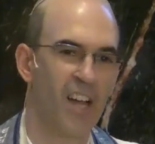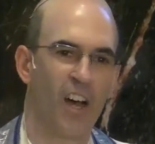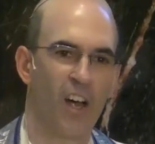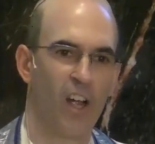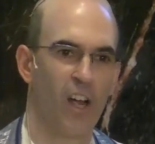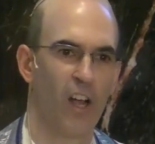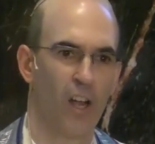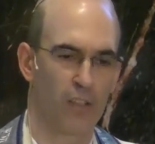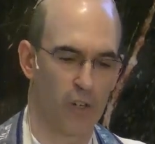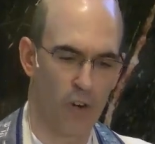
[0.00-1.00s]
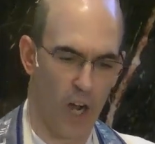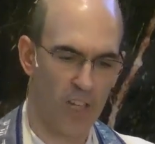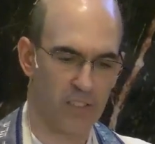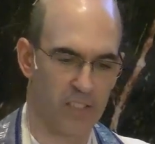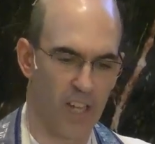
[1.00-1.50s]

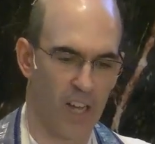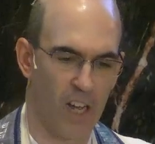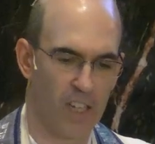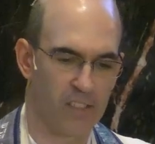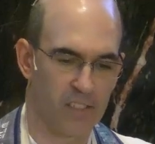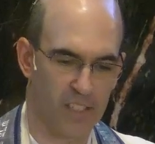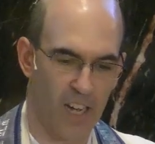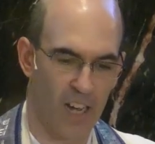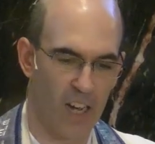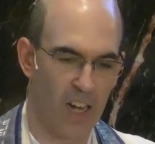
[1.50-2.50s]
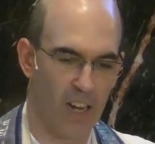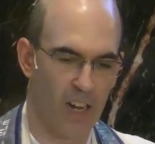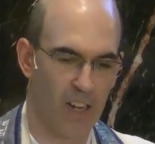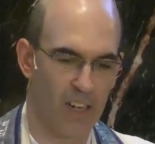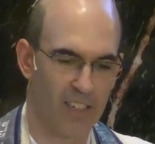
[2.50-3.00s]
across the
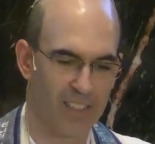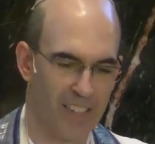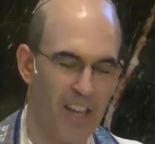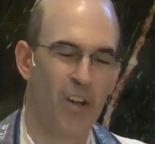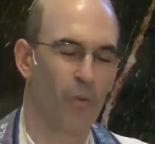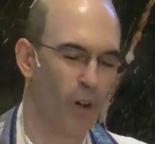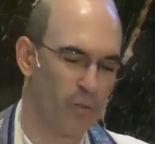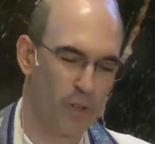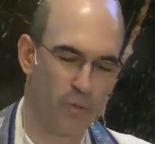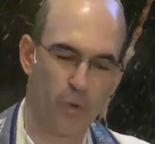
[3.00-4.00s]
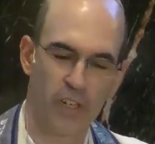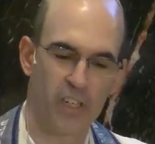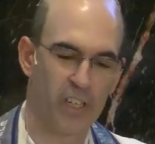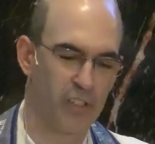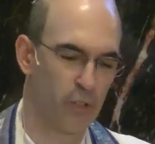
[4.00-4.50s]
sky. What would
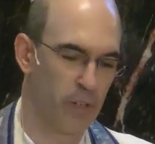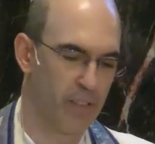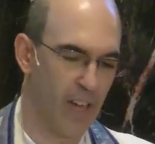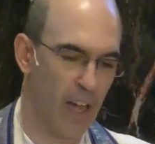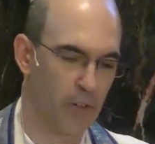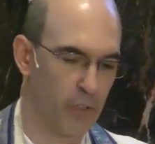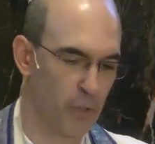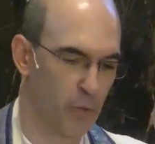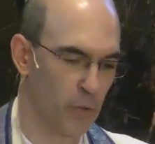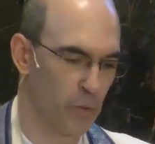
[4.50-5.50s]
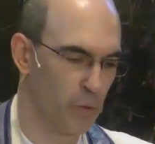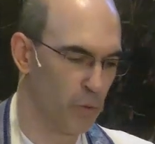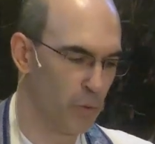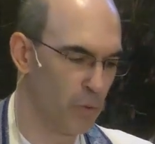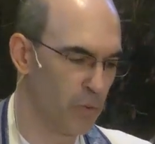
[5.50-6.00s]
we do without
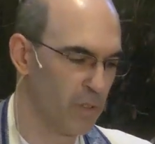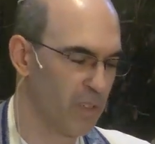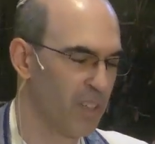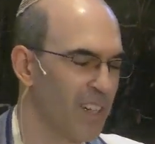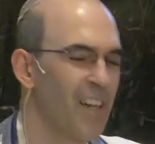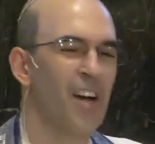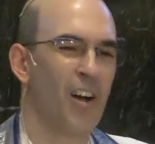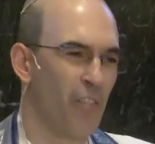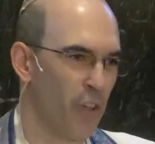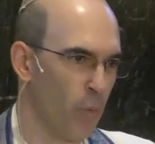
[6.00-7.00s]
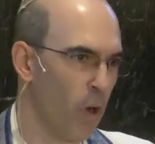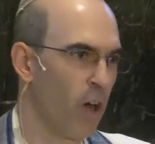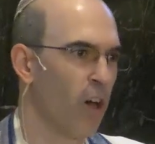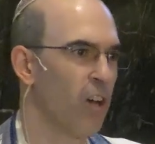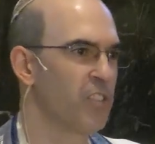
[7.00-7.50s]
you? The
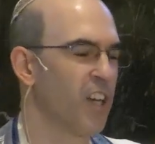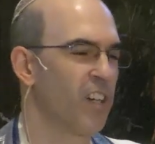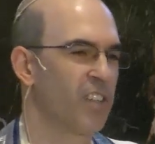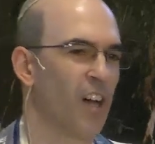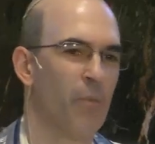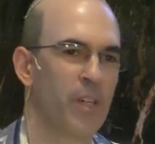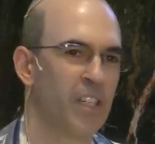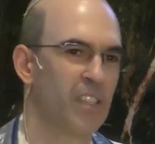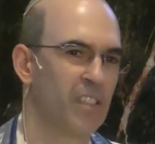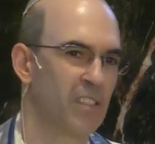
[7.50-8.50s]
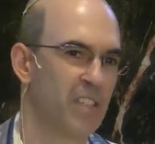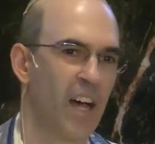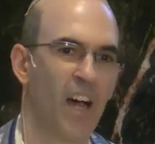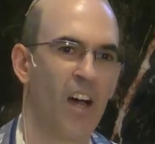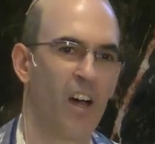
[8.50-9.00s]
walls are coming
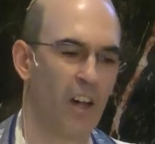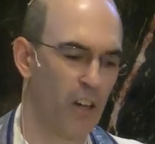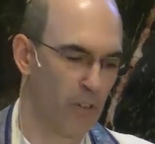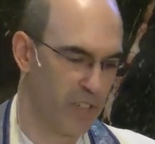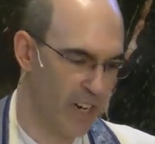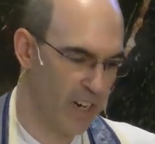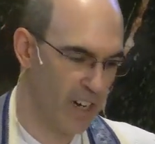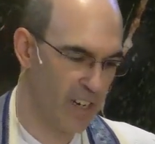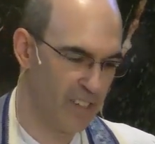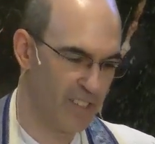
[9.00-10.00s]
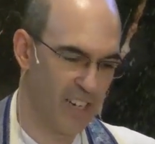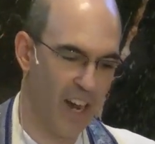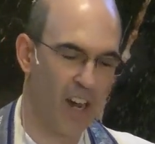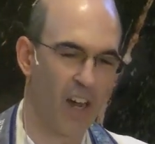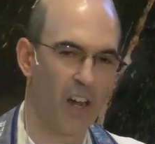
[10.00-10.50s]
down and
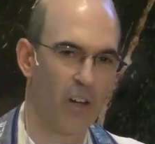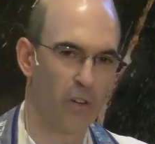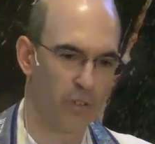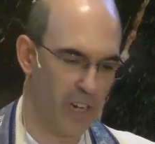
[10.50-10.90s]
down